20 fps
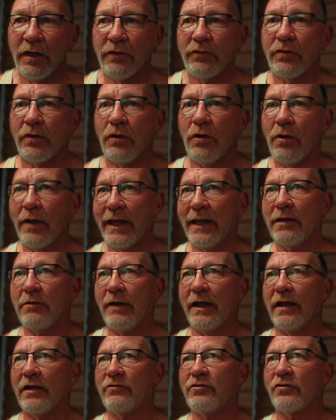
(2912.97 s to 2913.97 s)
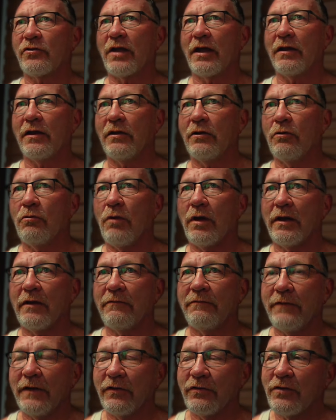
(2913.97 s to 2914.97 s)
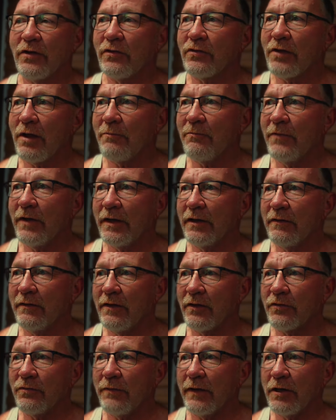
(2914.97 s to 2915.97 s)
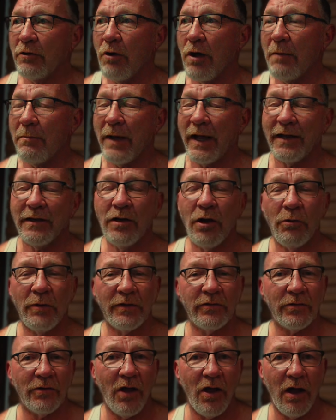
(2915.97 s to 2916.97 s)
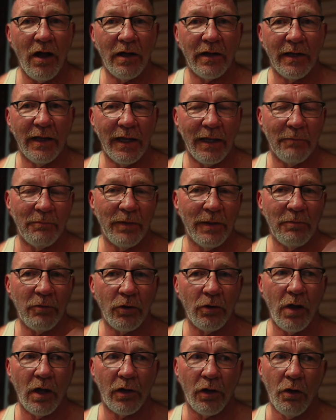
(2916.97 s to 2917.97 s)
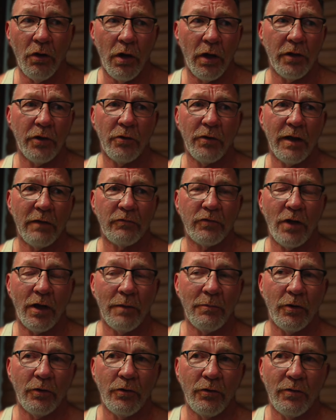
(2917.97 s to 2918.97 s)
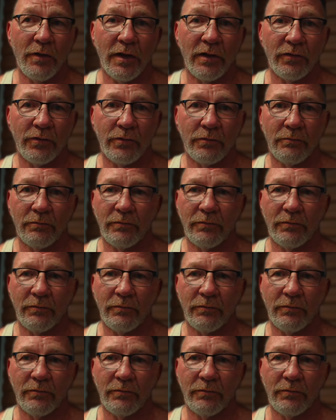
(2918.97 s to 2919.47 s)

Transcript: So anyway, I just kind of want to finish this video up. I know it's long and people are like, oh, I don't have time to do this.